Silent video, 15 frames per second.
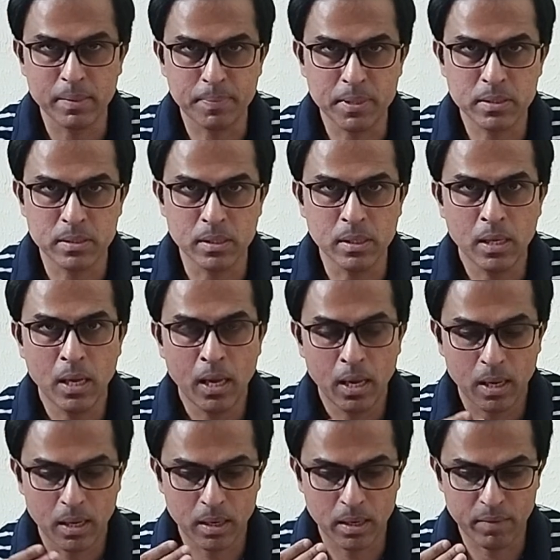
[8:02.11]
by the person
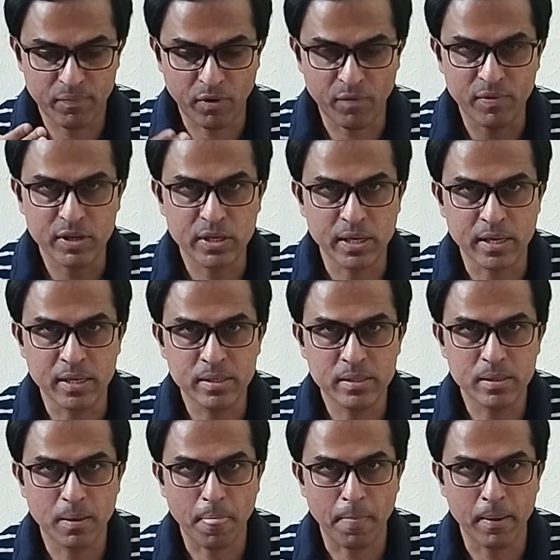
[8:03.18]
for which it
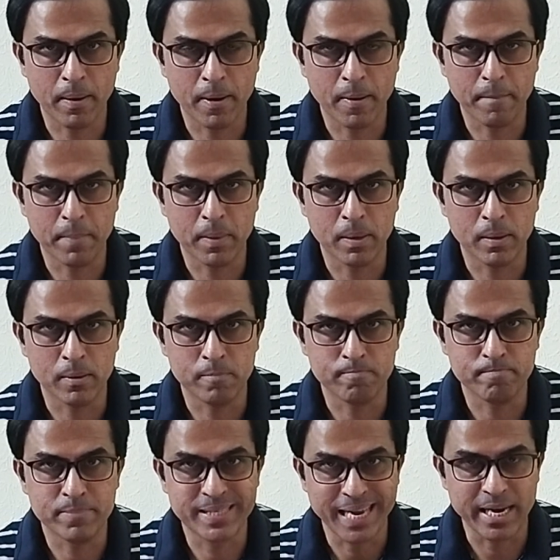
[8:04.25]
is
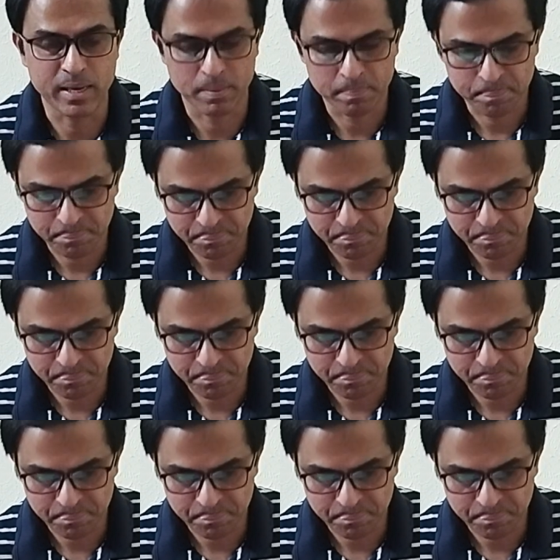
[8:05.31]
sent.